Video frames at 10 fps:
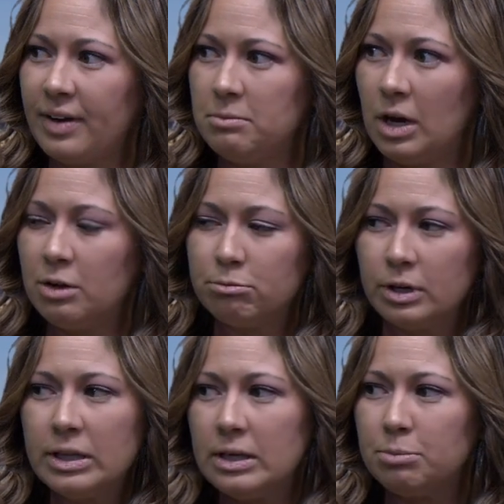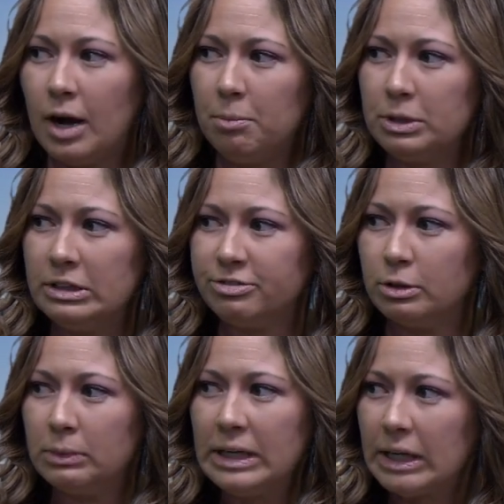I'm not breathing properly for
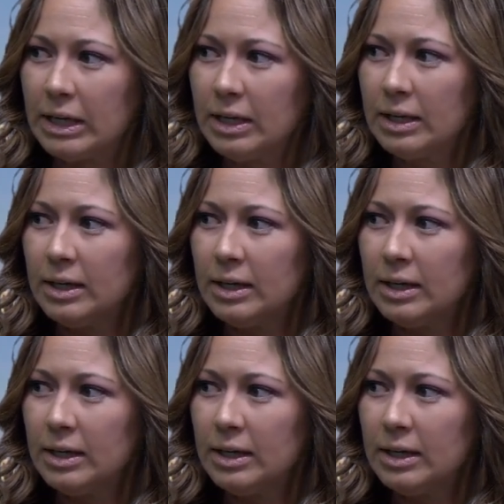me,